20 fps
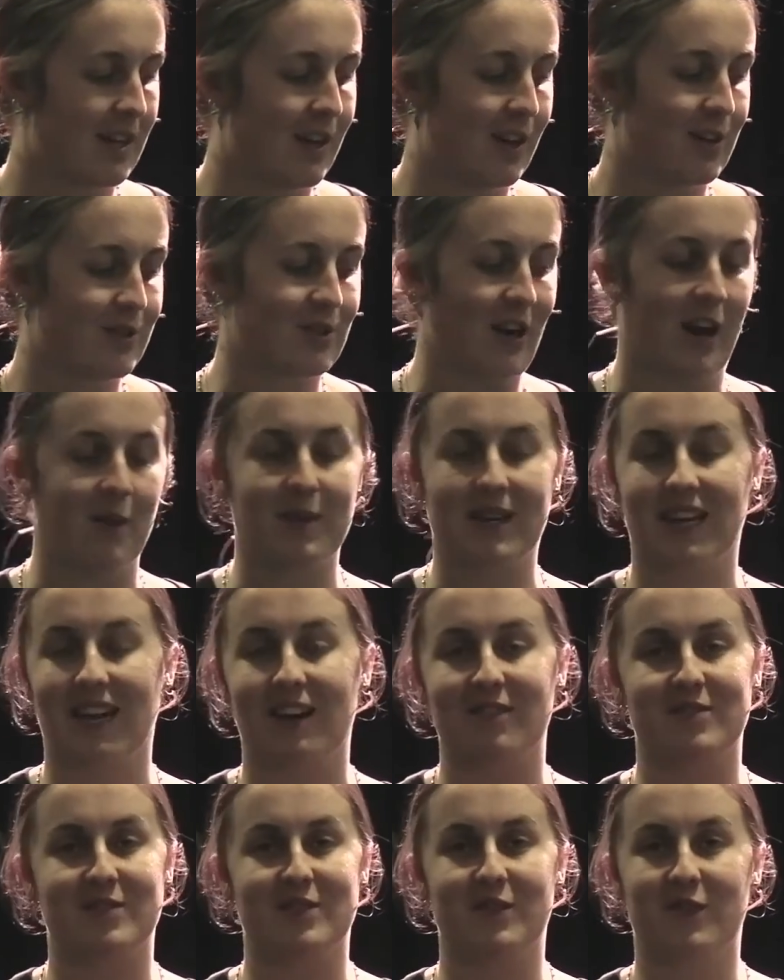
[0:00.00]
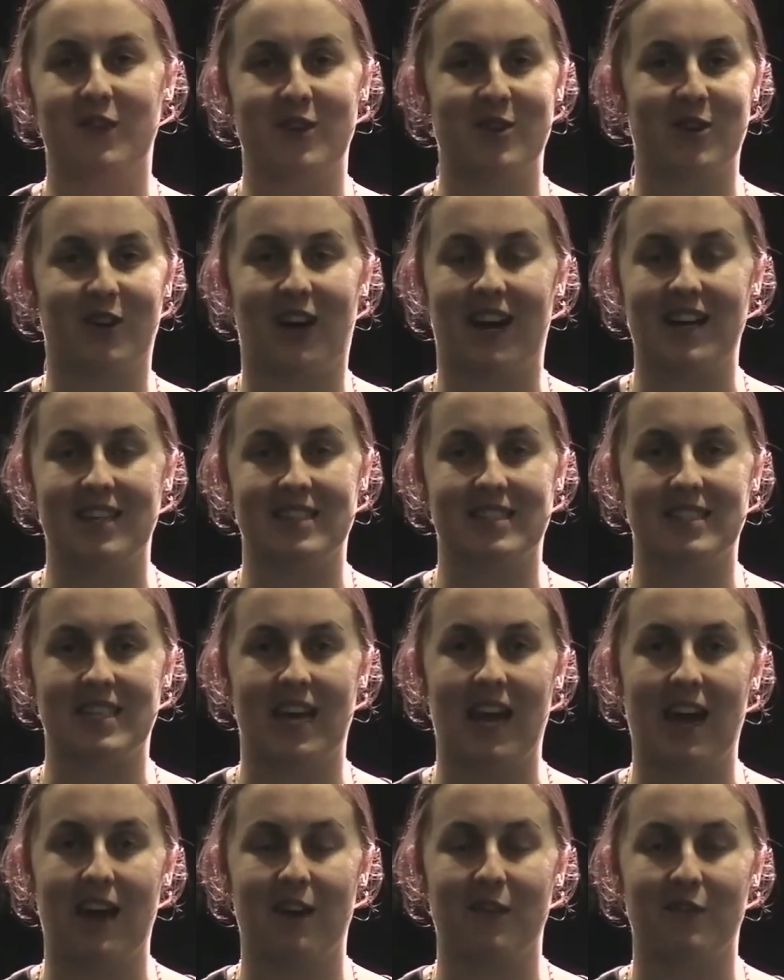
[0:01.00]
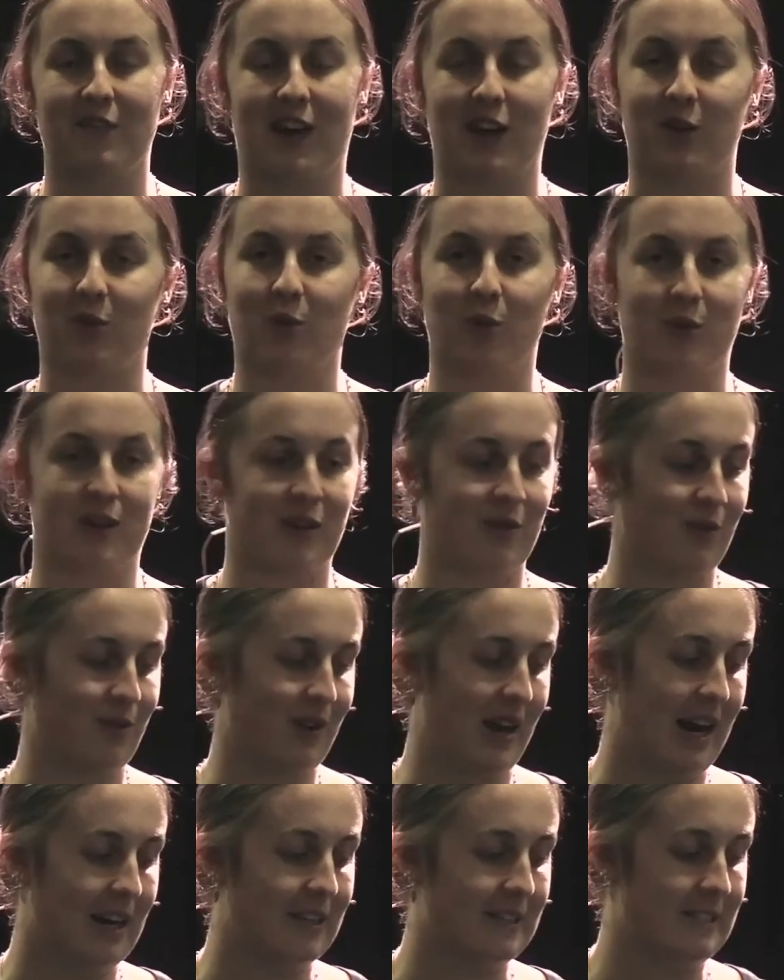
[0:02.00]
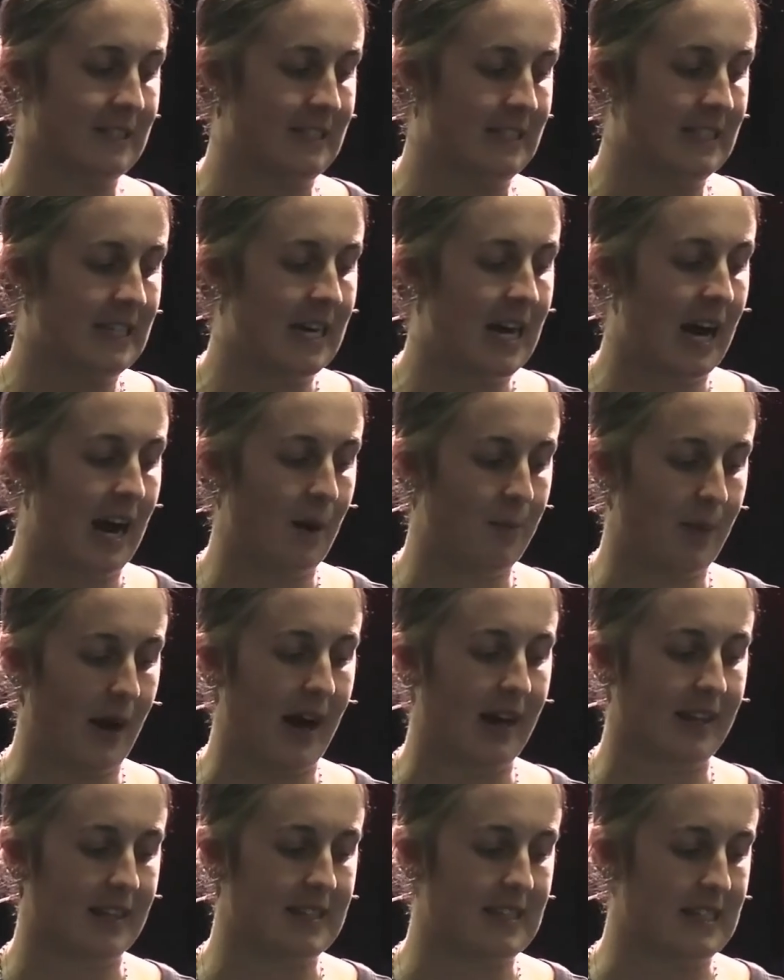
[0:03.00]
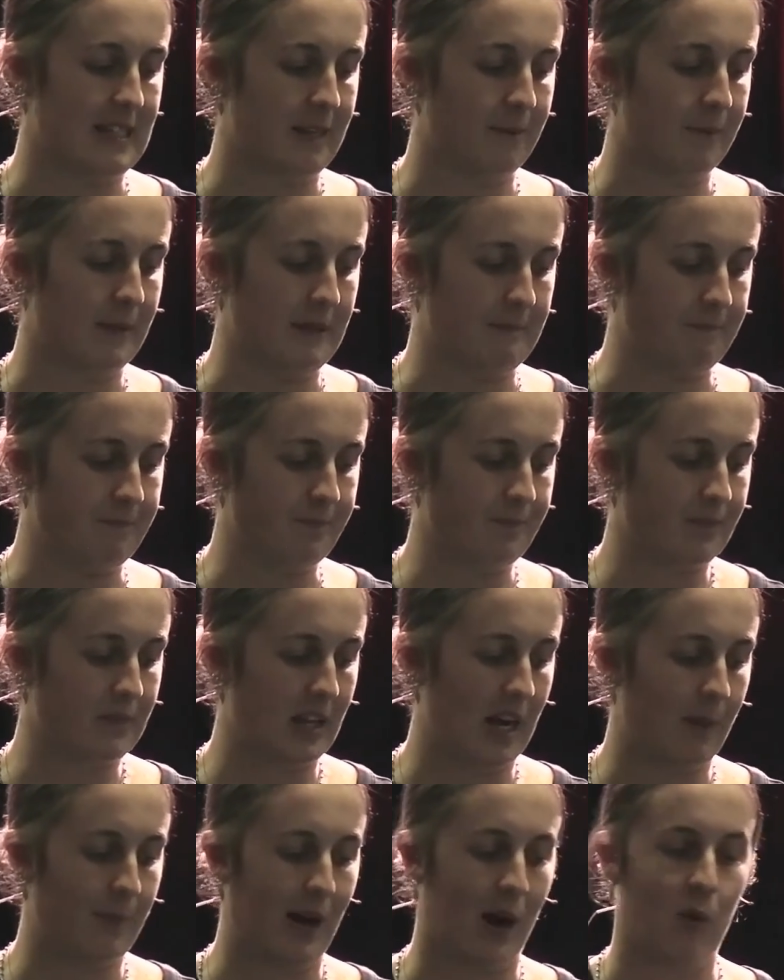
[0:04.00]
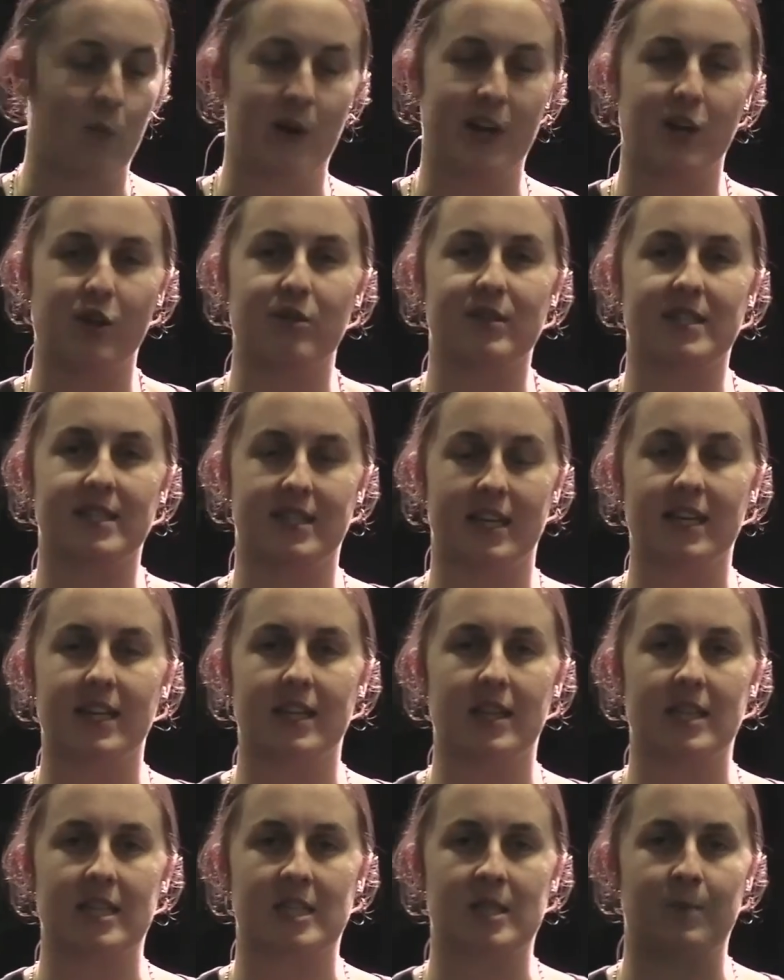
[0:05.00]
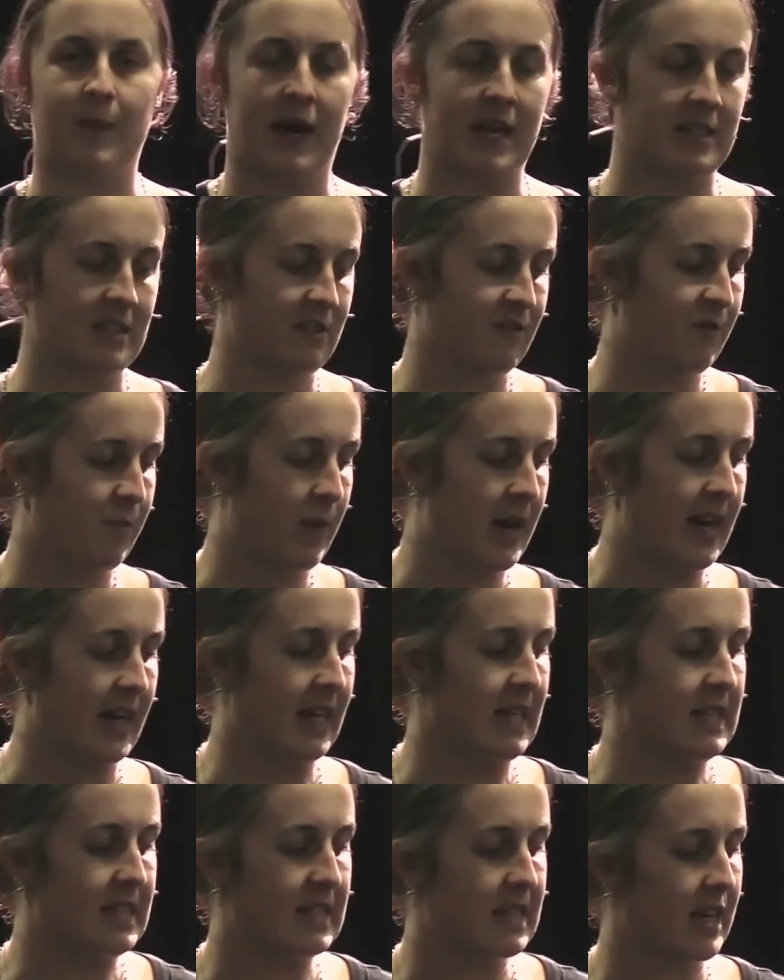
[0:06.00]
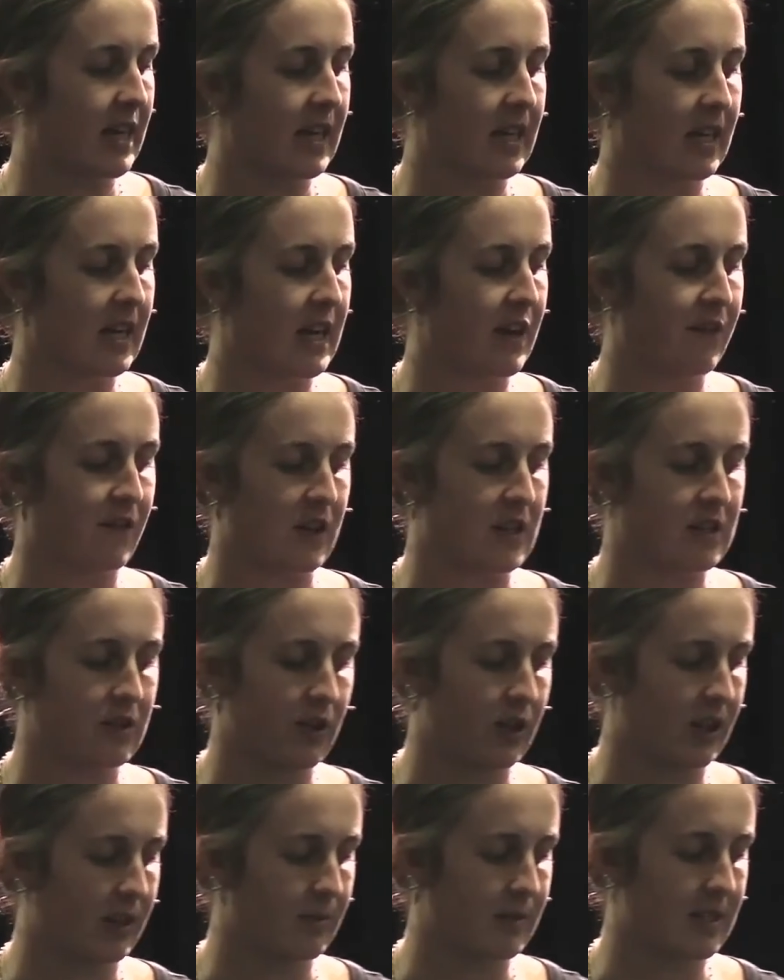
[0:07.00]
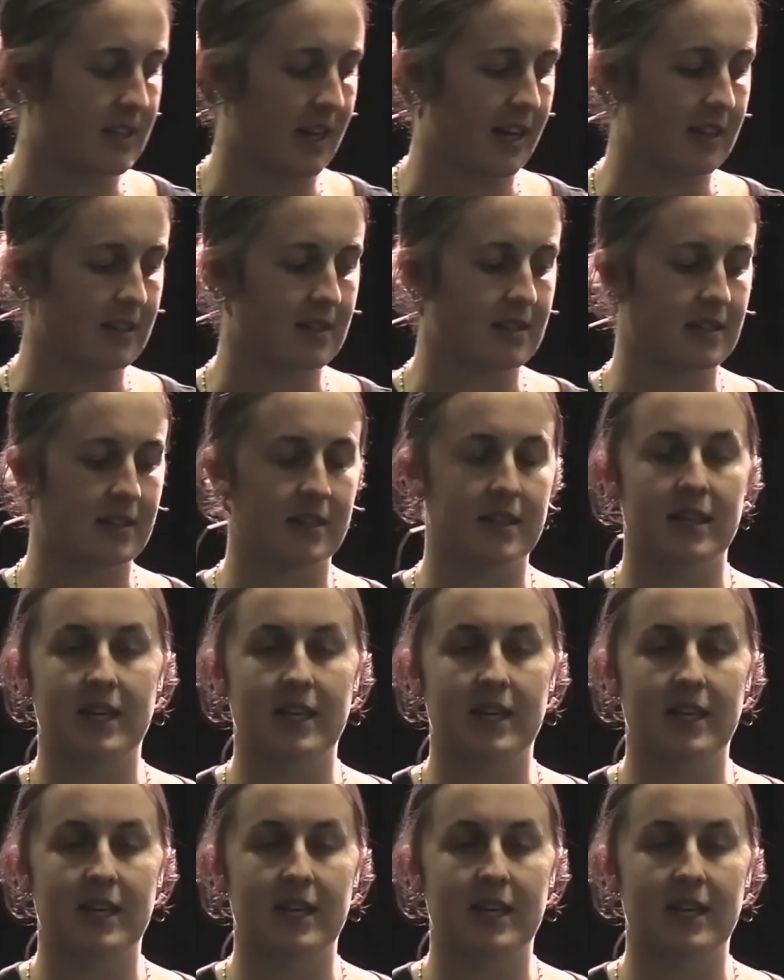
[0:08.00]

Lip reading: So I would love for you guys to have a kōrero now about contentment, about where you sit in the space of being content in every circumstance.